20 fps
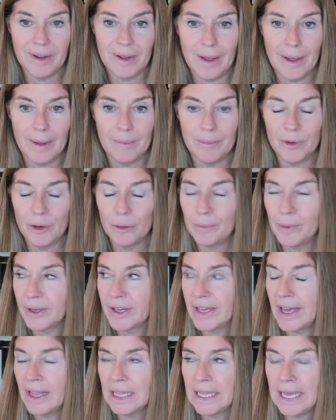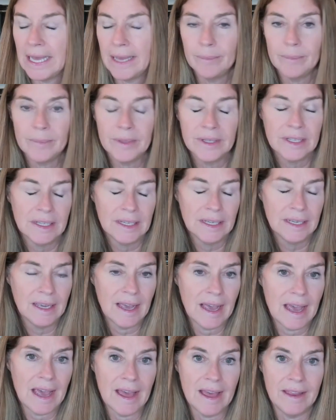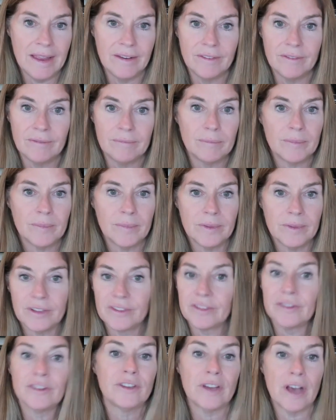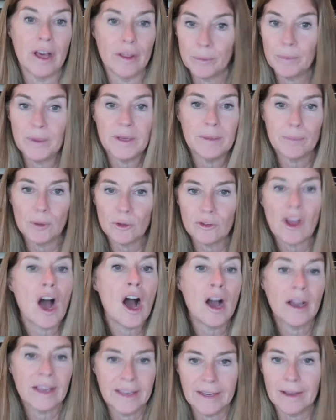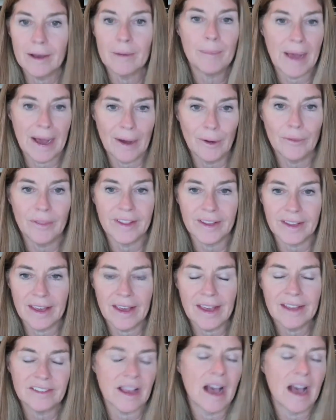Notebook LM and listen to other people talking about the case.